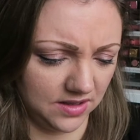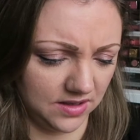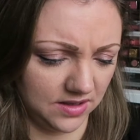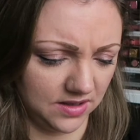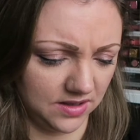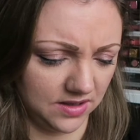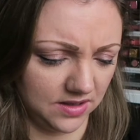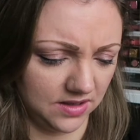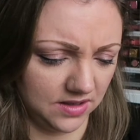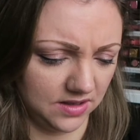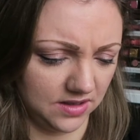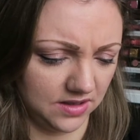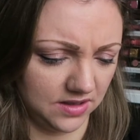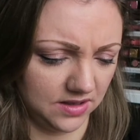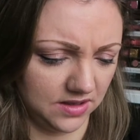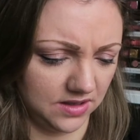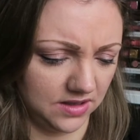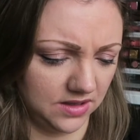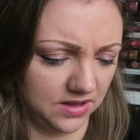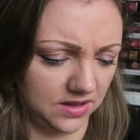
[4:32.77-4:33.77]

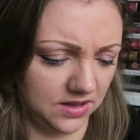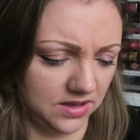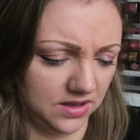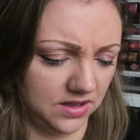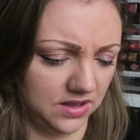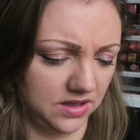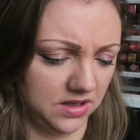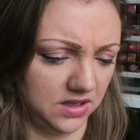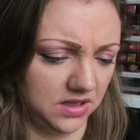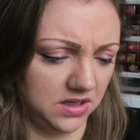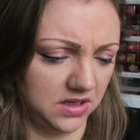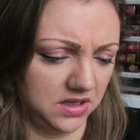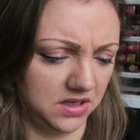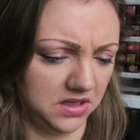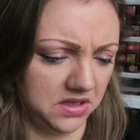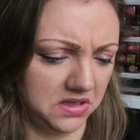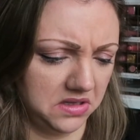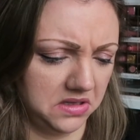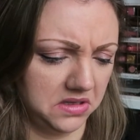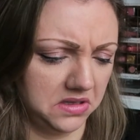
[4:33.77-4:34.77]

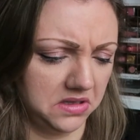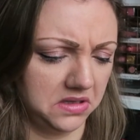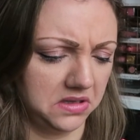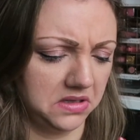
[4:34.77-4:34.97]
(no one is talking)